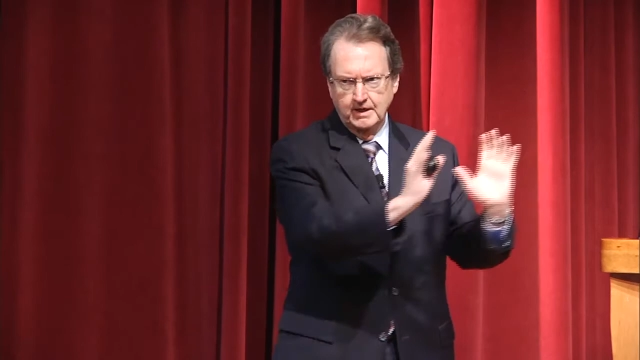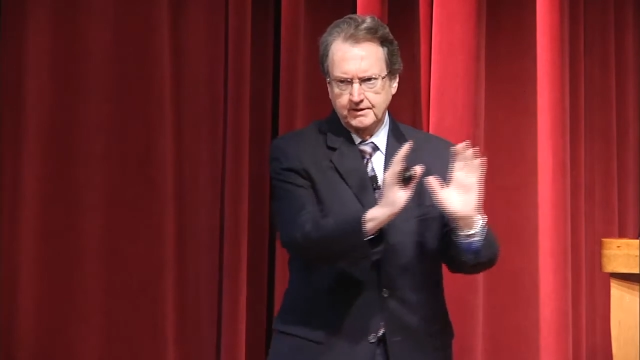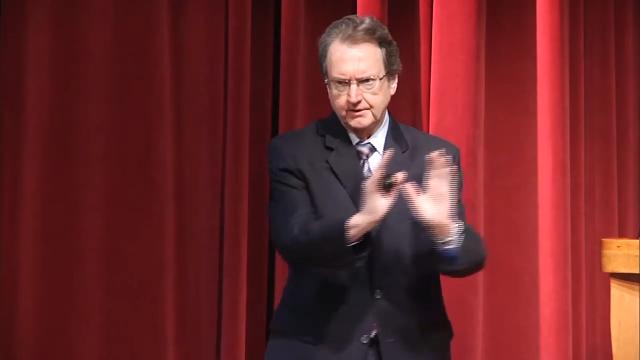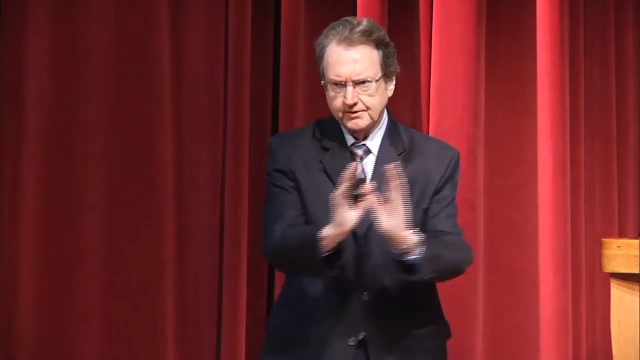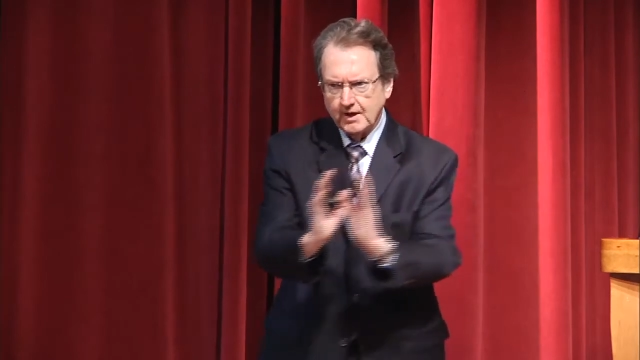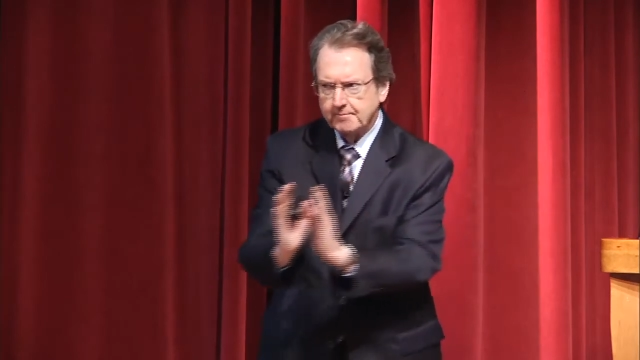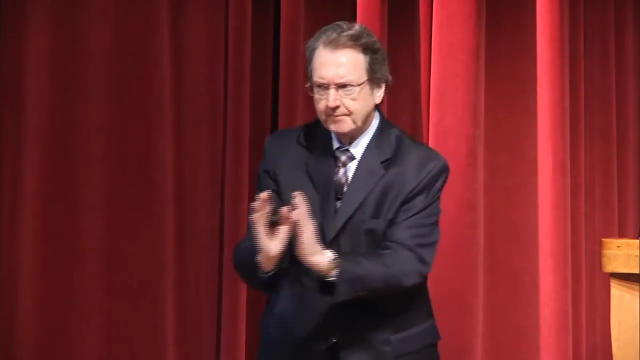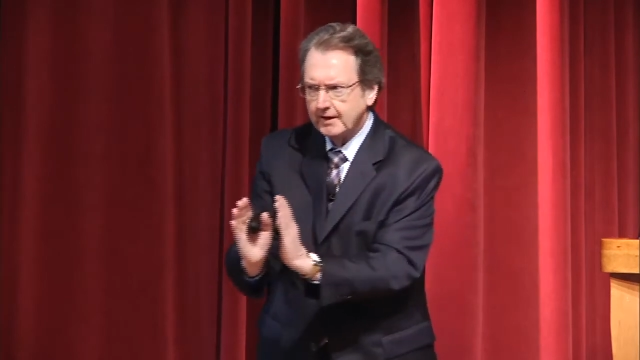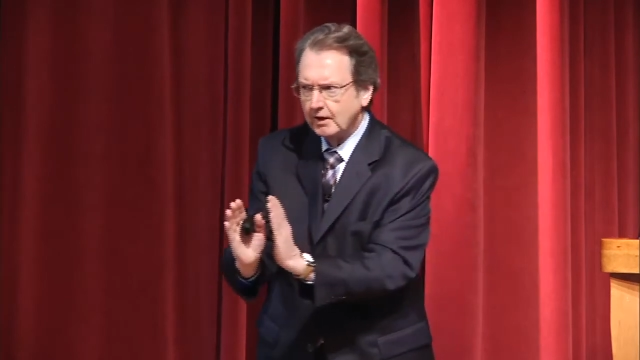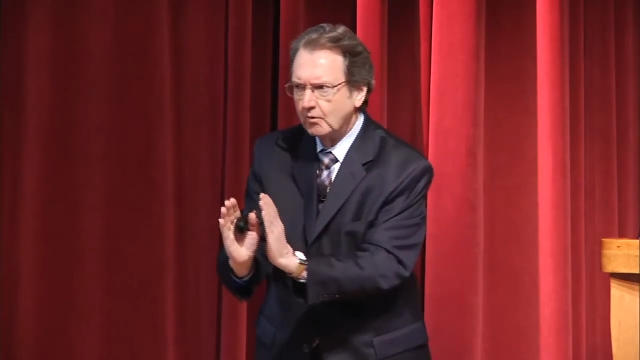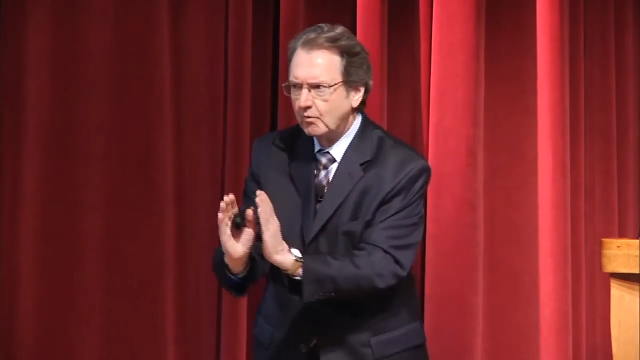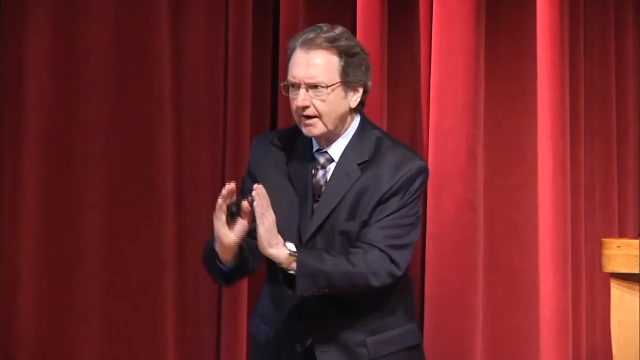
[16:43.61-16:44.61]
to
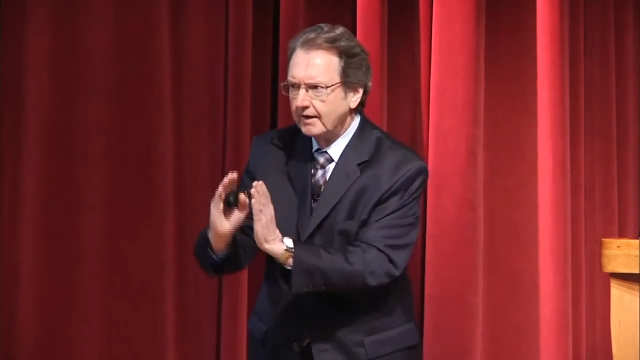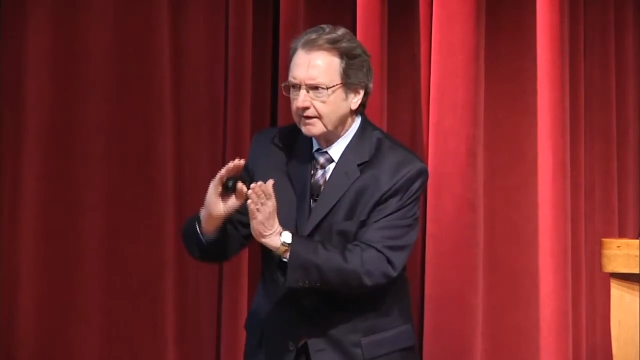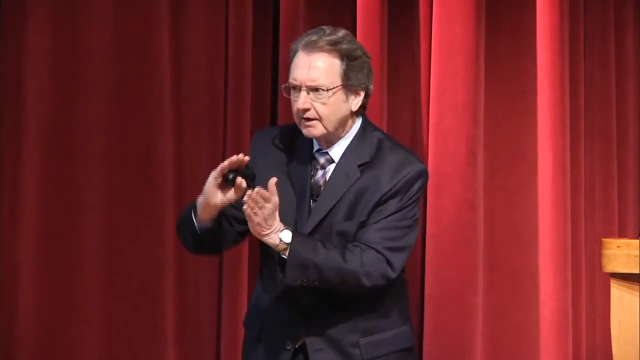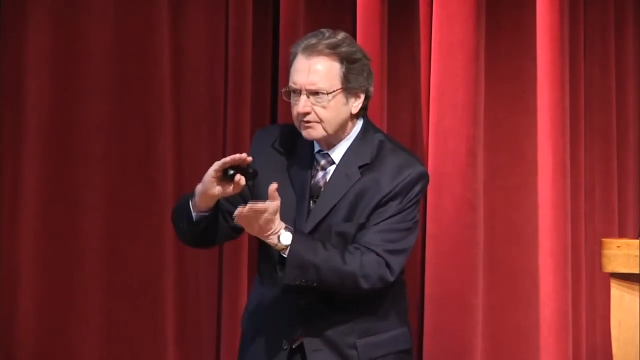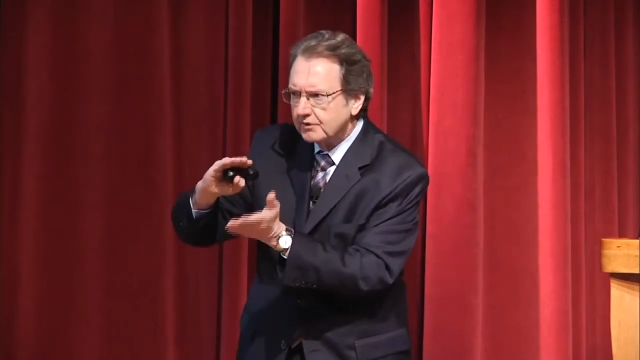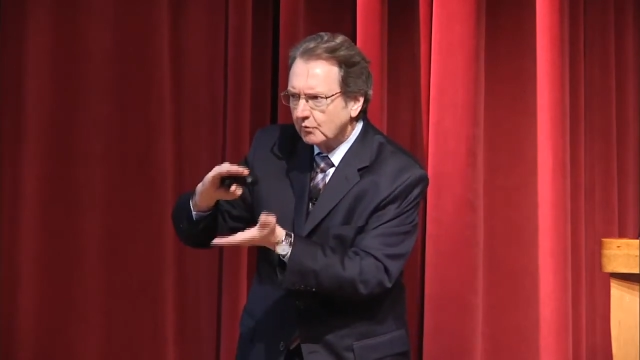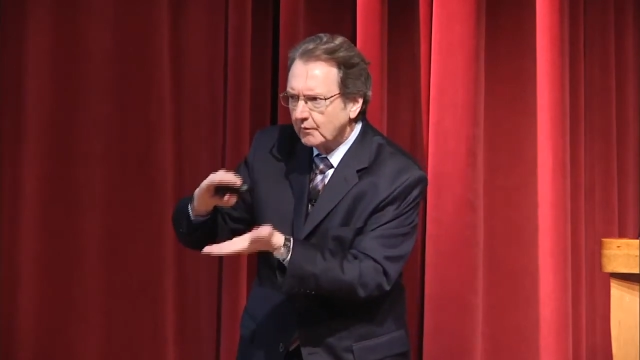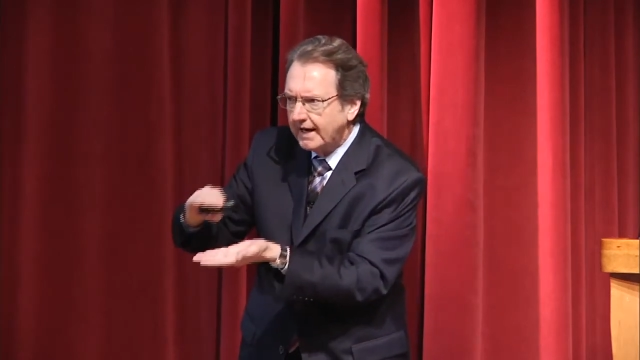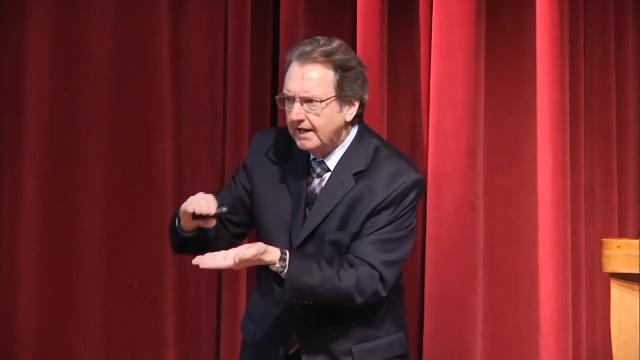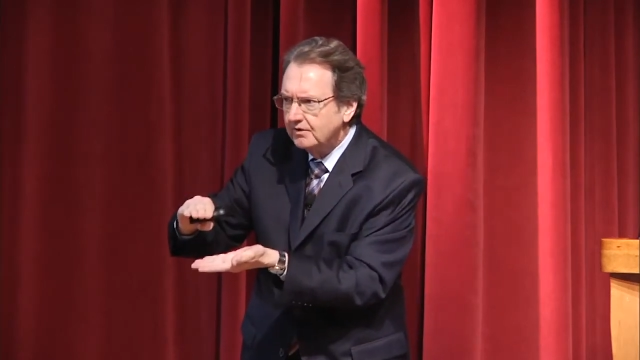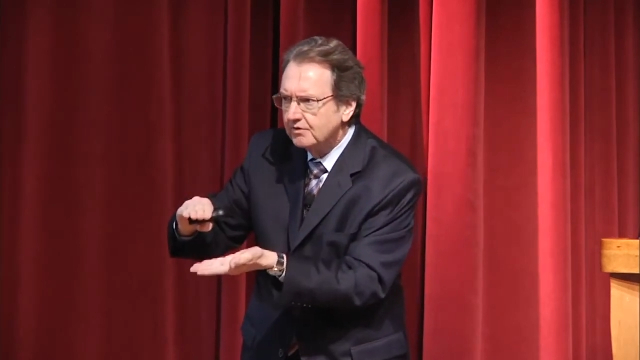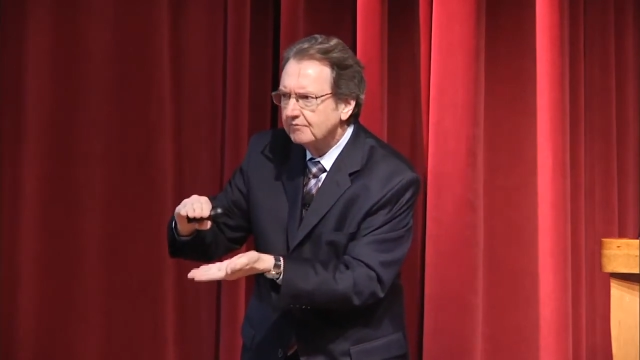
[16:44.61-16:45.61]
something where there is a
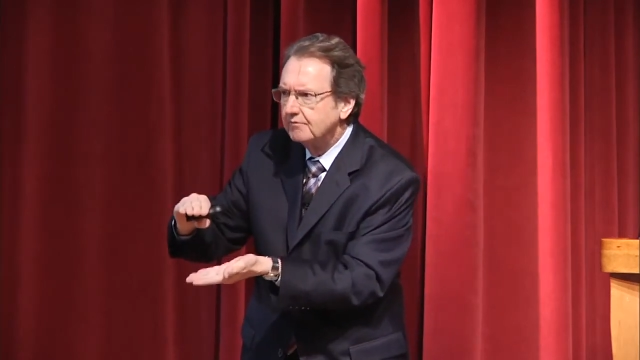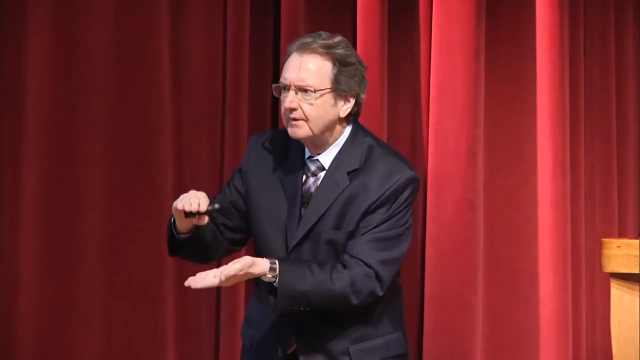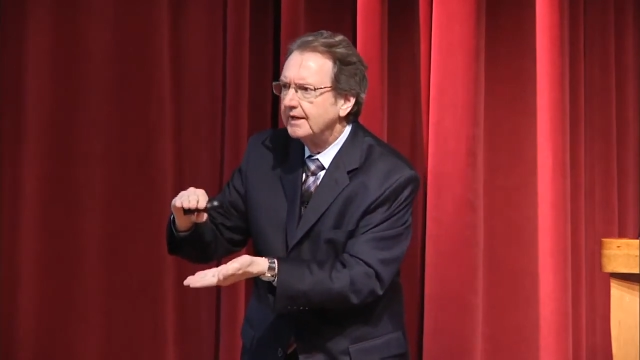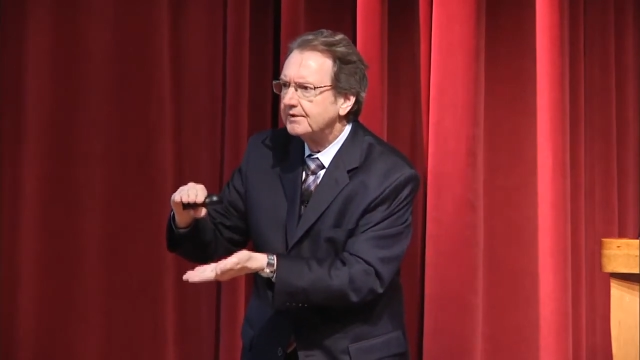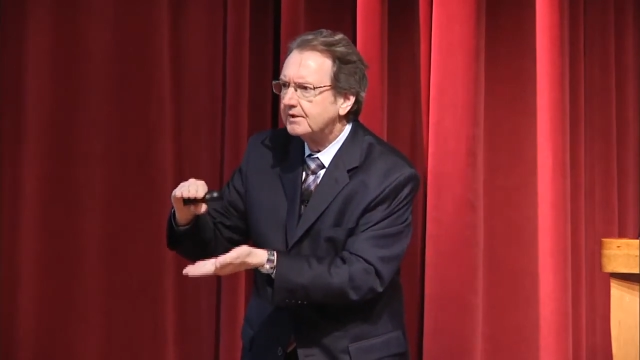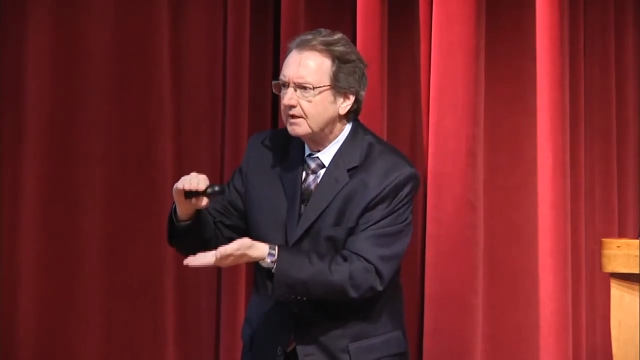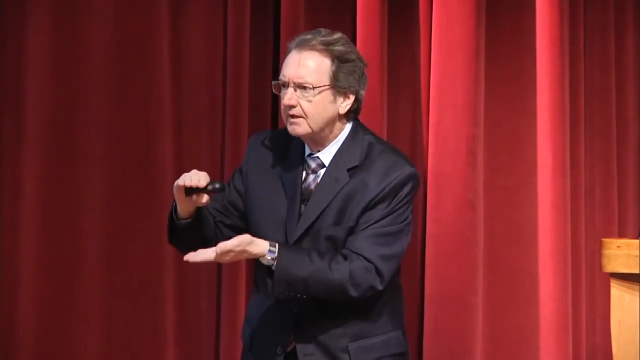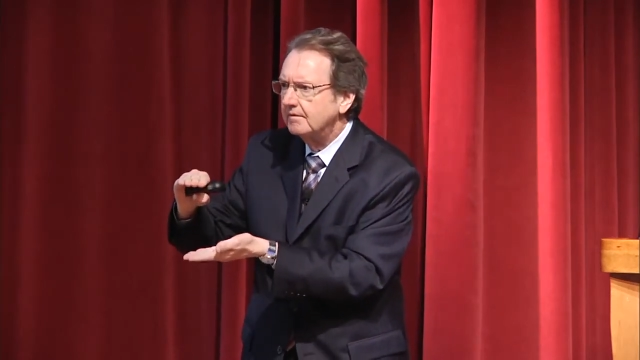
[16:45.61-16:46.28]
range of risk